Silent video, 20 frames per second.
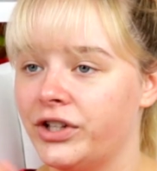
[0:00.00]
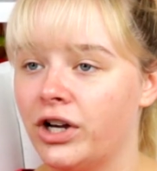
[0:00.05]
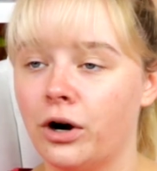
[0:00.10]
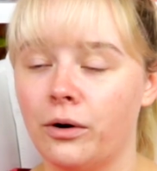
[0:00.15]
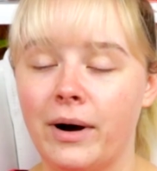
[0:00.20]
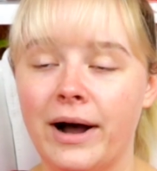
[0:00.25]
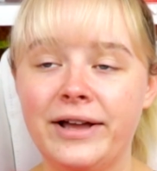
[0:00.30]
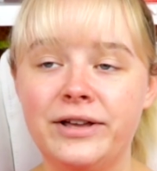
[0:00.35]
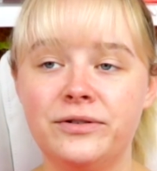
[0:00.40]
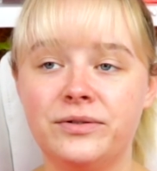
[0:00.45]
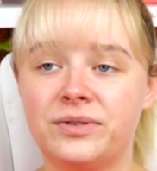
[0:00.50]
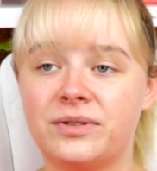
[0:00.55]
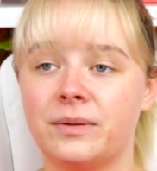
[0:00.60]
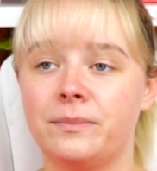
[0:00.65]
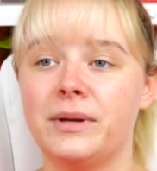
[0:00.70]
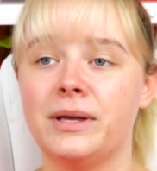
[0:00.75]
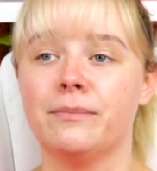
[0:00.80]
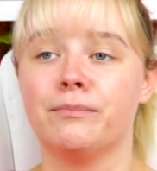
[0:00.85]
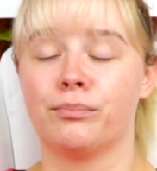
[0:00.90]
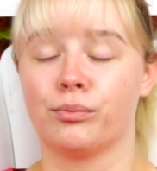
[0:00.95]
Yo, I used to
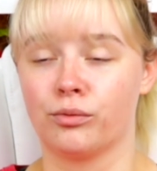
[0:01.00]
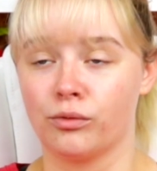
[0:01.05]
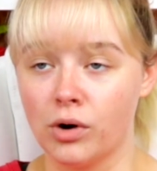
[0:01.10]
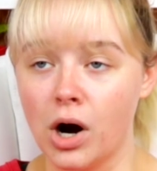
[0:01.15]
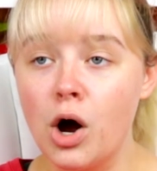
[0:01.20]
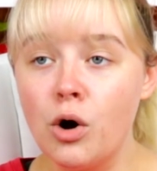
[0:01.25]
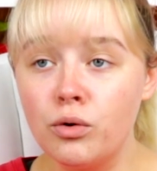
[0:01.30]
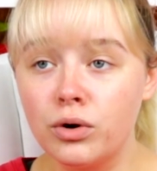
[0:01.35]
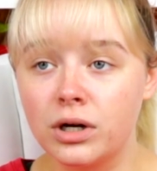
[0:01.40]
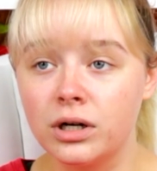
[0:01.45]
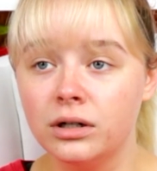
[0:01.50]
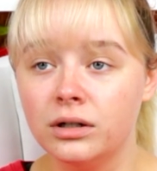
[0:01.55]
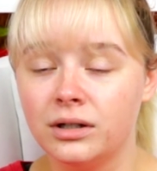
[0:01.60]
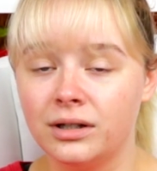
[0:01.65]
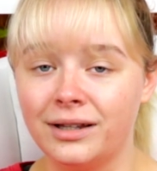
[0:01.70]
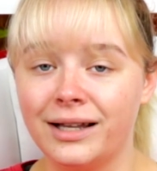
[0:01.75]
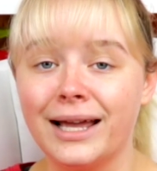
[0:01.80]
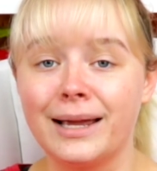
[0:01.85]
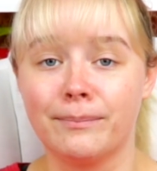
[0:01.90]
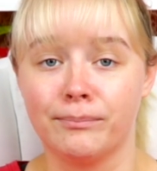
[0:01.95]
be broke,
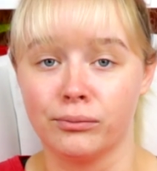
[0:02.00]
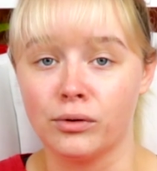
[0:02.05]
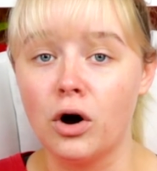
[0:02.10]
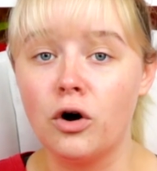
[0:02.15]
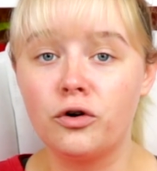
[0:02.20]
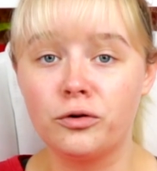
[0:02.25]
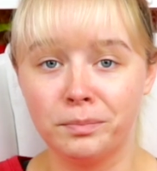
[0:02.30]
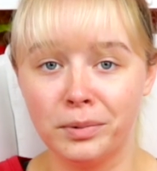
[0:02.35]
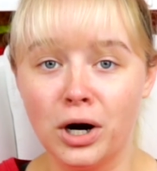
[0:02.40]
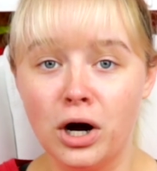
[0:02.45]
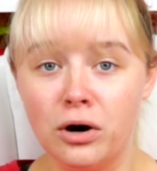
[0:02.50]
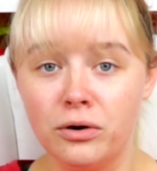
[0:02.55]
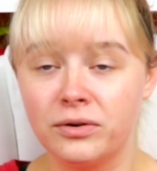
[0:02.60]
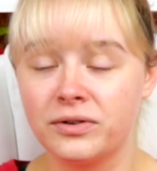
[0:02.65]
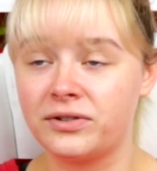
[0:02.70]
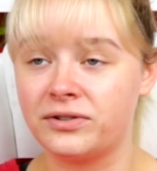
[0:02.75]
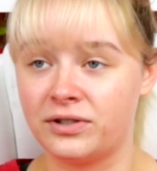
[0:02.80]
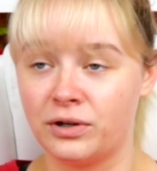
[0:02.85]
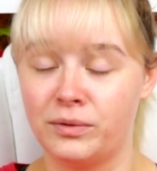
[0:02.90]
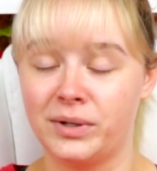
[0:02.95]
like broke
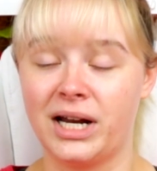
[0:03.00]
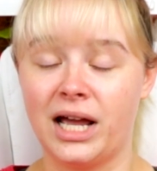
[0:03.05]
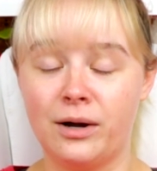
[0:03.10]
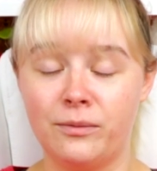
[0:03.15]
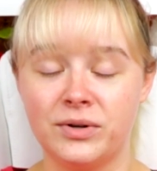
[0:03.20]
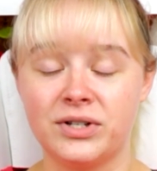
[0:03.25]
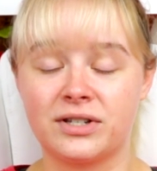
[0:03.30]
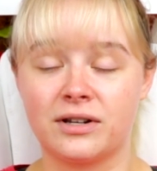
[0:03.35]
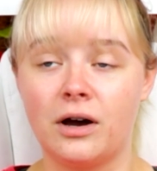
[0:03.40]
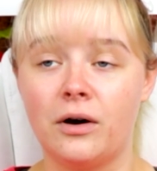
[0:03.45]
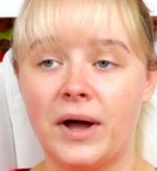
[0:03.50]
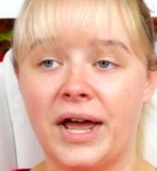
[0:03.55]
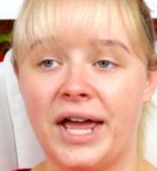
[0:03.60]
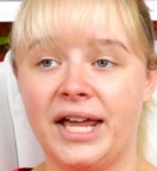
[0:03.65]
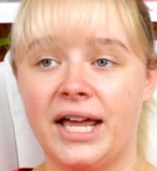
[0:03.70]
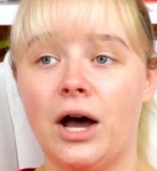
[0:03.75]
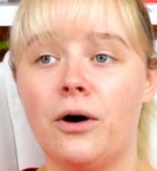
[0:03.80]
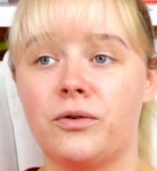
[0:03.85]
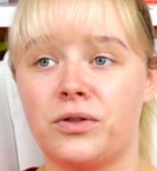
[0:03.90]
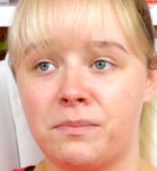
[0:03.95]
broke. So when I went to go
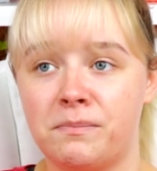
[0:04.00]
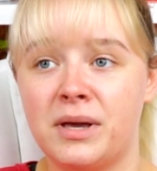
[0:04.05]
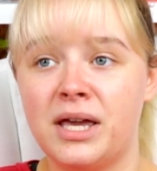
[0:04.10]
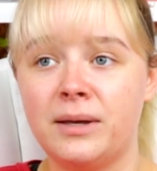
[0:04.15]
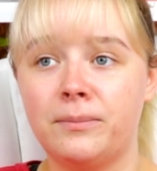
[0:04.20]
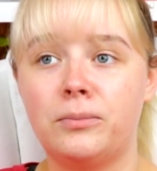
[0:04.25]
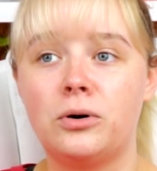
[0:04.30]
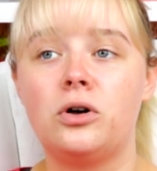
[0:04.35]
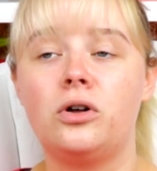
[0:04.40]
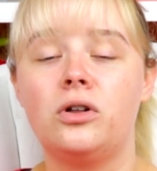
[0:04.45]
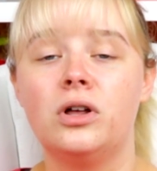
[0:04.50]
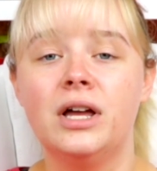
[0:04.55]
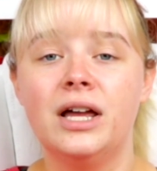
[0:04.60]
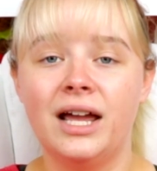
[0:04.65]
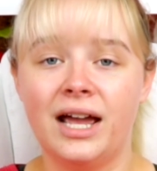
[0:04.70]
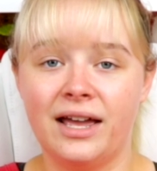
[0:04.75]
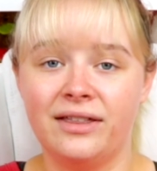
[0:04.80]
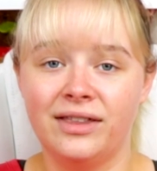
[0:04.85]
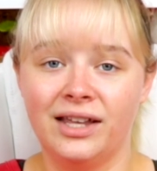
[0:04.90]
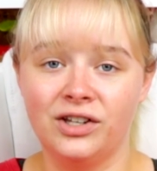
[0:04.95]
hang out with people
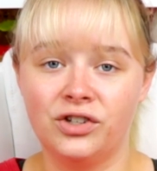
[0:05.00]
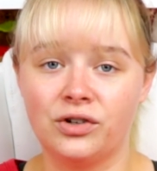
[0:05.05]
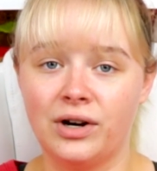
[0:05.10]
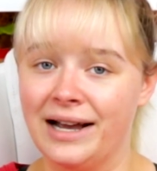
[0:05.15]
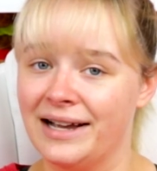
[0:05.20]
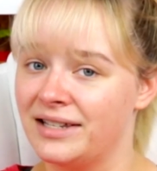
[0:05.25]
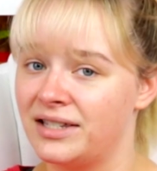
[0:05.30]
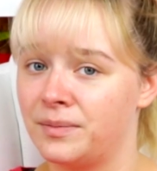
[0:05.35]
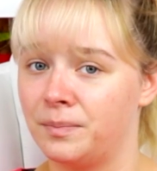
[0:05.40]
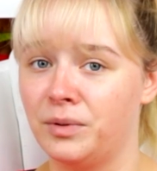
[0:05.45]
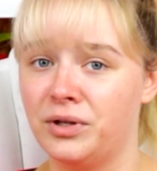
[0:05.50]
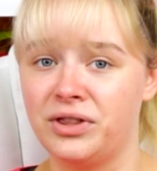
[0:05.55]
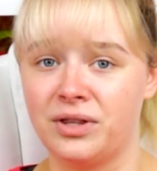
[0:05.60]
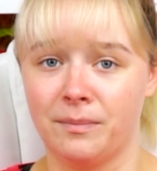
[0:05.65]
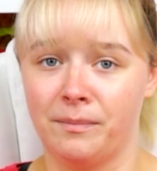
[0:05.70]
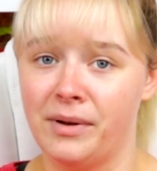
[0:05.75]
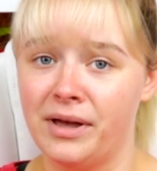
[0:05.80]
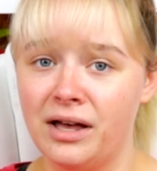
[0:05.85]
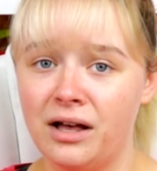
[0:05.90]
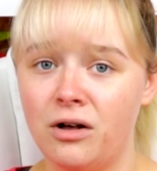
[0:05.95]
and they try to split the
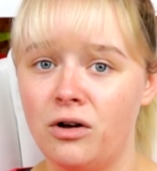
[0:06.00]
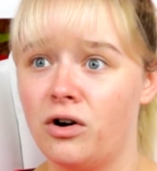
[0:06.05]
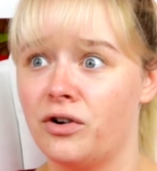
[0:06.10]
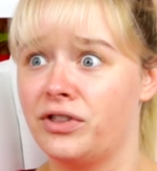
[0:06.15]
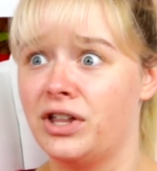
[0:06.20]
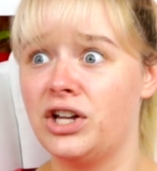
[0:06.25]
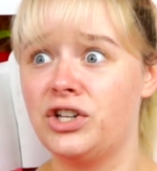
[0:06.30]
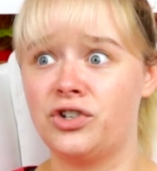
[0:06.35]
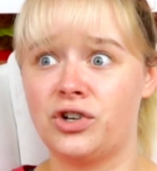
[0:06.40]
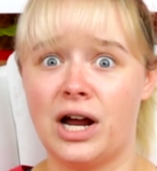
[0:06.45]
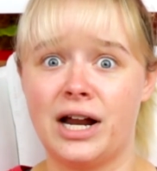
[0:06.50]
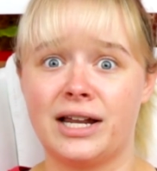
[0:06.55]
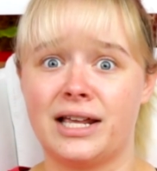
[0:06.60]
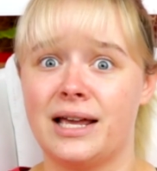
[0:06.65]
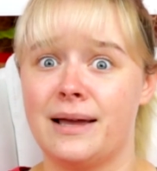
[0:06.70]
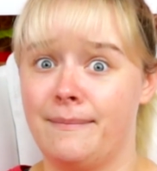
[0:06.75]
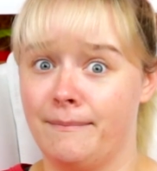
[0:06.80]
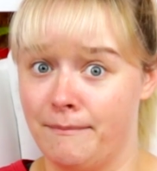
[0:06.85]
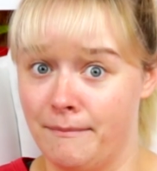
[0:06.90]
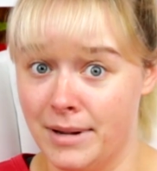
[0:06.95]
bill or they try to
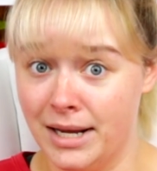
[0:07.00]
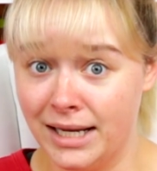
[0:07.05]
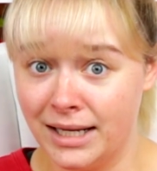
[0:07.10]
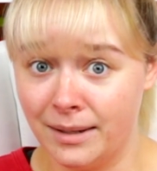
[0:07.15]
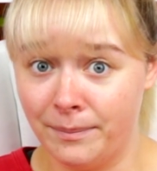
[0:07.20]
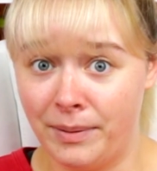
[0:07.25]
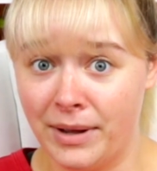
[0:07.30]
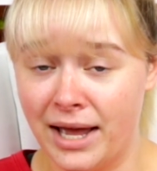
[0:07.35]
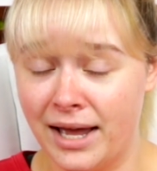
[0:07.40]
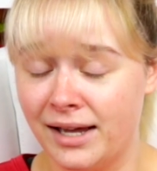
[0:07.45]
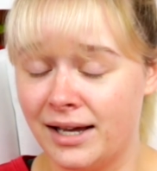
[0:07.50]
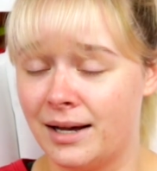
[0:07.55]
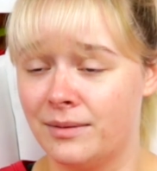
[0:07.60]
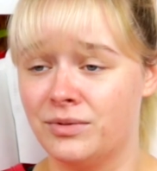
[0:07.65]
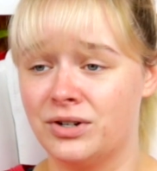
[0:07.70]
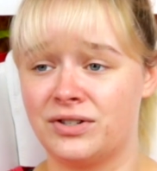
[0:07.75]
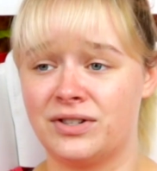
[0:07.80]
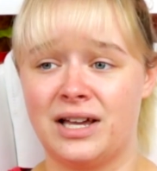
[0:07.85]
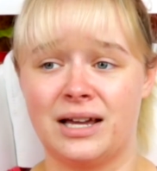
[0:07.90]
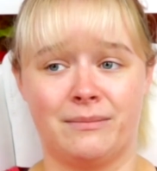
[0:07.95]
get me to pay, I'm
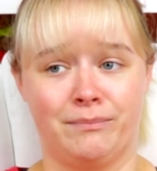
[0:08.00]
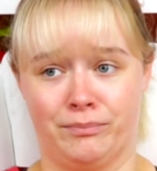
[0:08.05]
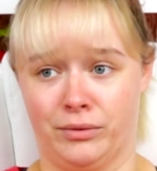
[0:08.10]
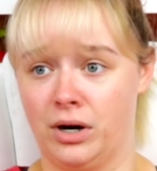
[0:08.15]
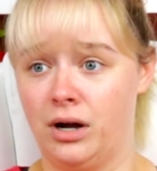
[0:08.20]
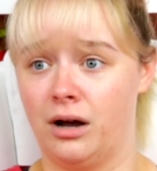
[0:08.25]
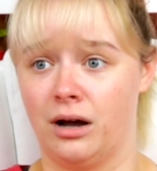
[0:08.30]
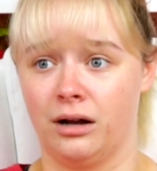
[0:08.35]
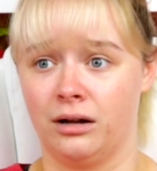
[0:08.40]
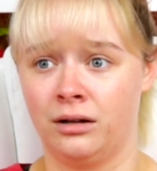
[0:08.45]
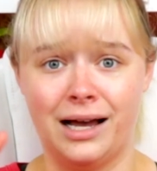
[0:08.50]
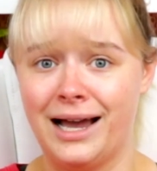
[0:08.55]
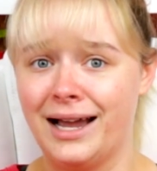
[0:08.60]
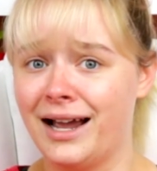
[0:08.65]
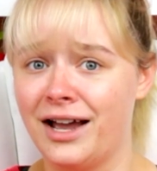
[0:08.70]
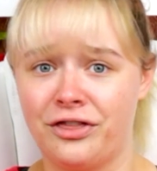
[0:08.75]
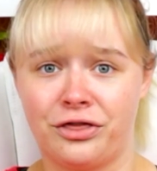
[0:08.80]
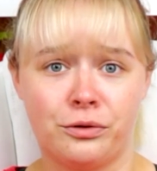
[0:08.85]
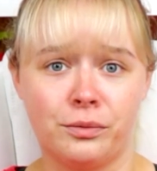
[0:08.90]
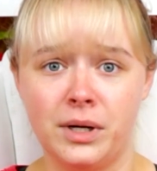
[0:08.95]
just like, bruh, I
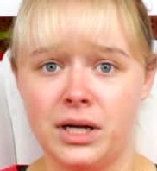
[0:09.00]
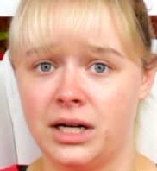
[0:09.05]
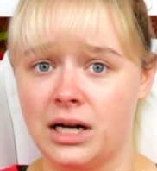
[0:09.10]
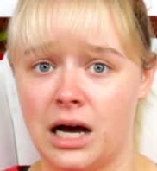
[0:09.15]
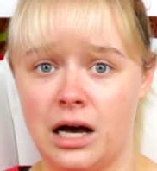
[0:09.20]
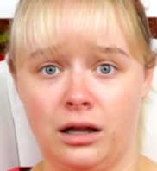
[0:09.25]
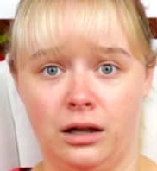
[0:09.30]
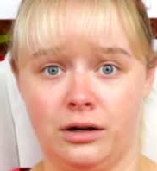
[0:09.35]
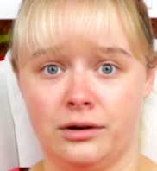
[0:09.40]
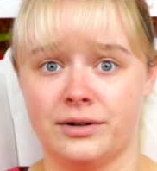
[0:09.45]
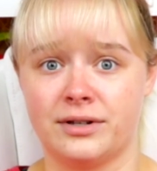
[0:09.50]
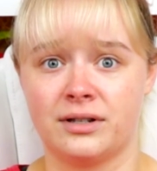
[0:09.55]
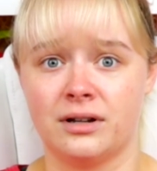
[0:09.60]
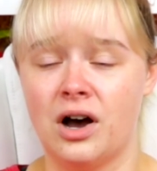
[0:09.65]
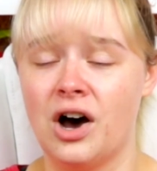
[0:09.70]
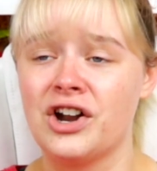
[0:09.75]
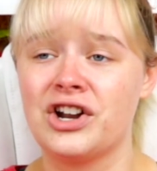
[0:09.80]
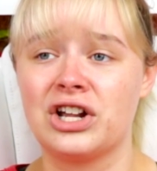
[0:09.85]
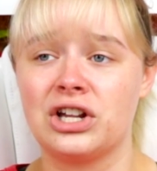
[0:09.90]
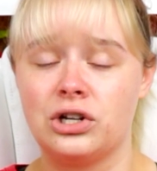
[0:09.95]
got $3
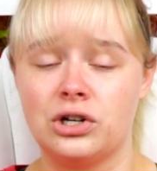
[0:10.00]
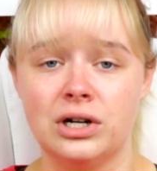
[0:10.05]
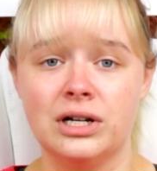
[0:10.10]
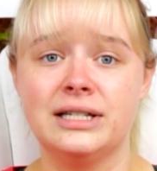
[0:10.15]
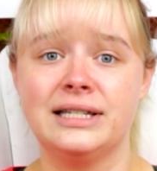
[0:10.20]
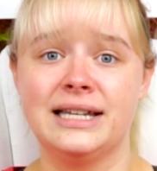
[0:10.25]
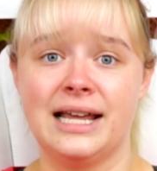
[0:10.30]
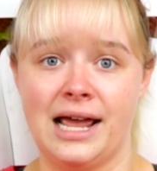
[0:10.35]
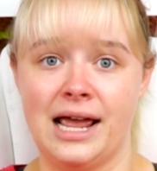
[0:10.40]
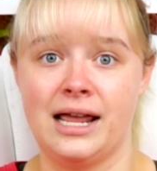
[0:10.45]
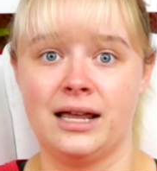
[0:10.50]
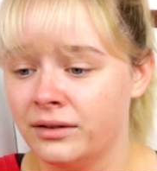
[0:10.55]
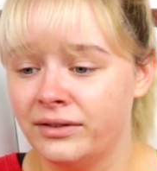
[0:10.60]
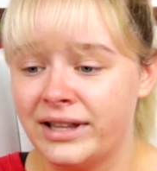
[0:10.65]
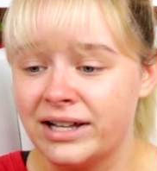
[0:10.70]
on a good day.